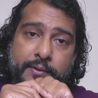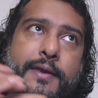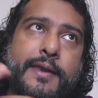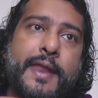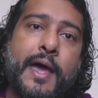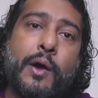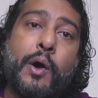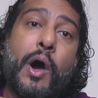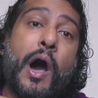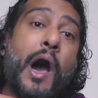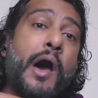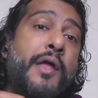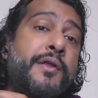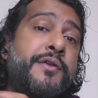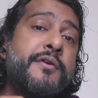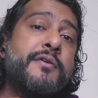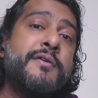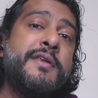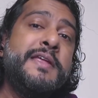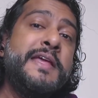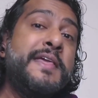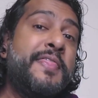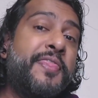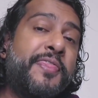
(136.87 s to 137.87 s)
Now,
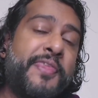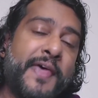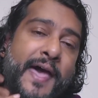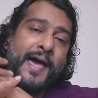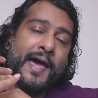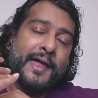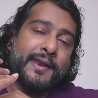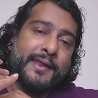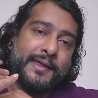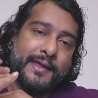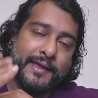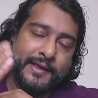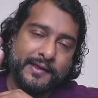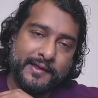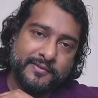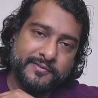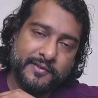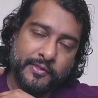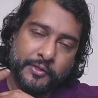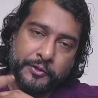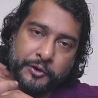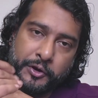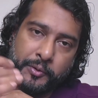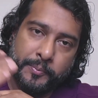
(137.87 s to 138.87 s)
underneath that, it gets
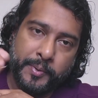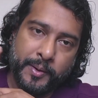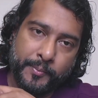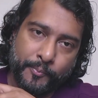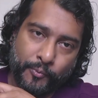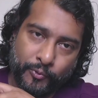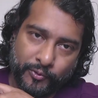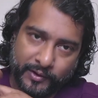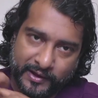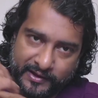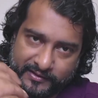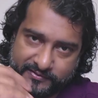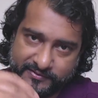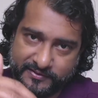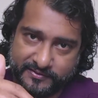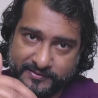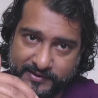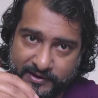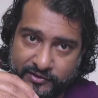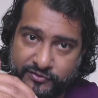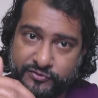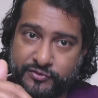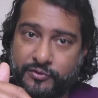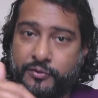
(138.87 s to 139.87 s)
a little bit more
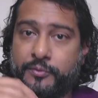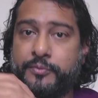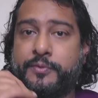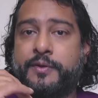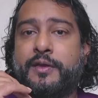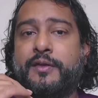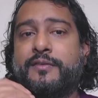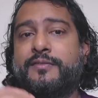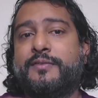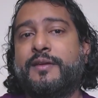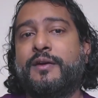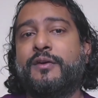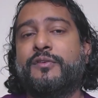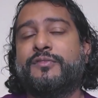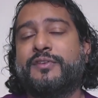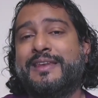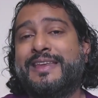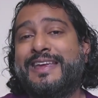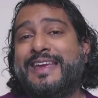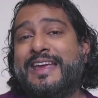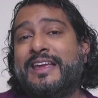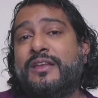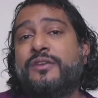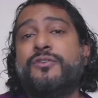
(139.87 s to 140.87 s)
existential because there's
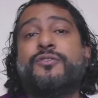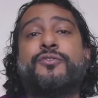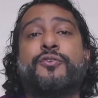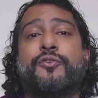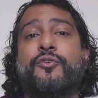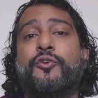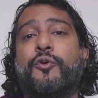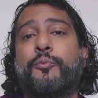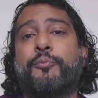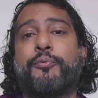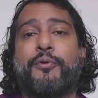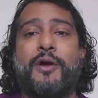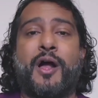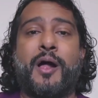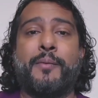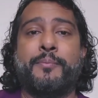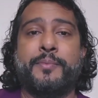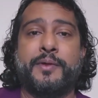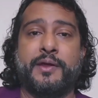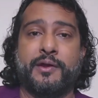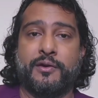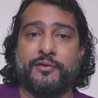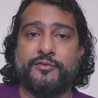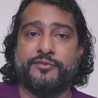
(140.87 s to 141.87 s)
an internal problem
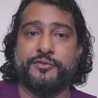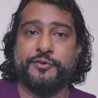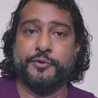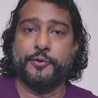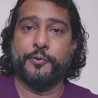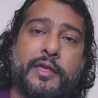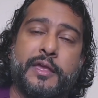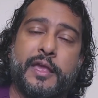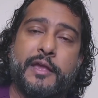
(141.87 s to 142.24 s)
here too.